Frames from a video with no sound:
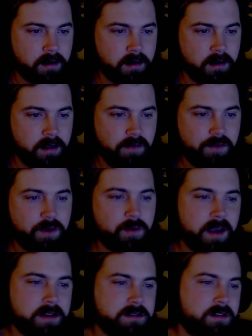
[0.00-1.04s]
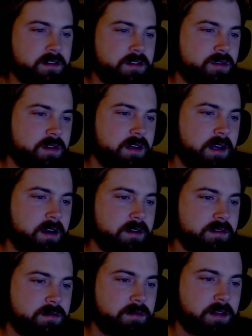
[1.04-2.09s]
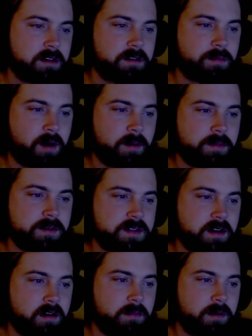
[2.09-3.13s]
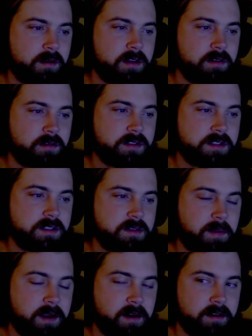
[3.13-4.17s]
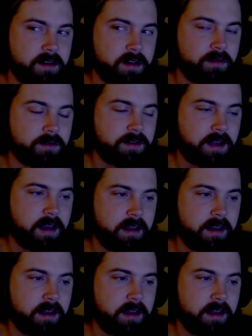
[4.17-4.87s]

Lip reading: If you enter the treehouse without the proper ceremony, you'll disappear and then you'll die.